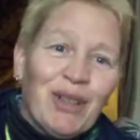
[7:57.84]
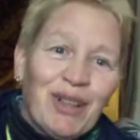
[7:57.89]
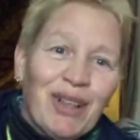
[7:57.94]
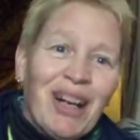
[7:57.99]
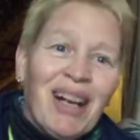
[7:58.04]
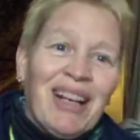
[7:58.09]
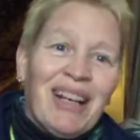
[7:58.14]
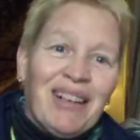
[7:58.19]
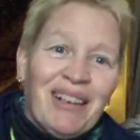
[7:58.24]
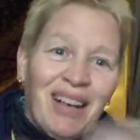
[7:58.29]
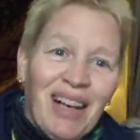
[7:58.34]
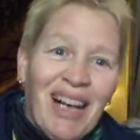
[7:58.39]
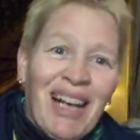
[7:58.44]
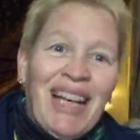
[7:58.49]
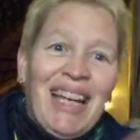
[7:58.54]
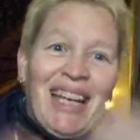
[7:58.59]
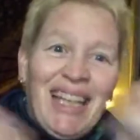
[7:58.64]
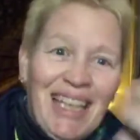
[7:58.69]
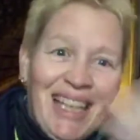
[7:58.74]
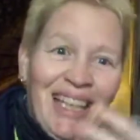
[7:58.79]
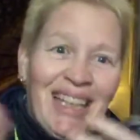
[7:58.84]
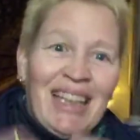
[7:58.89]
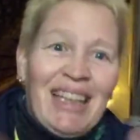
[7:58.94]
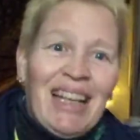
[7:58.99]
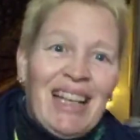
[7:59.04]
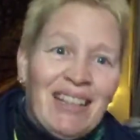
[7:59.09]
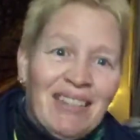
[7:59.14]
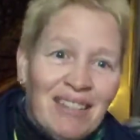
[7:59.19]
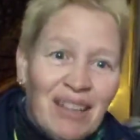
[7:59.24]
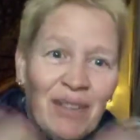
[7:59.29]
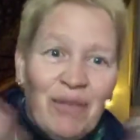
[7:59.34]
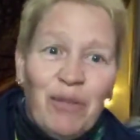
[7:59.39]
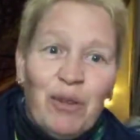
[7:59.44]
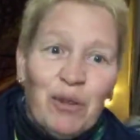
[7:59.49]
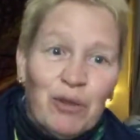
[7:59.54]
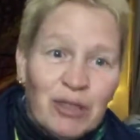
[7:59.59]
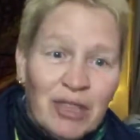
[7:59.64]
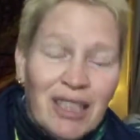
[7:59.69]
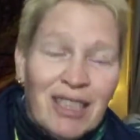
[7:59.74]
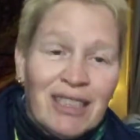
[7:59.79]
kind of hiding it. And if
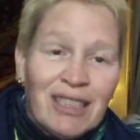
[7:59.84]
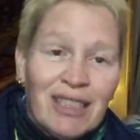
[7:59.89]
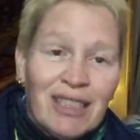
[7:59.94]
you said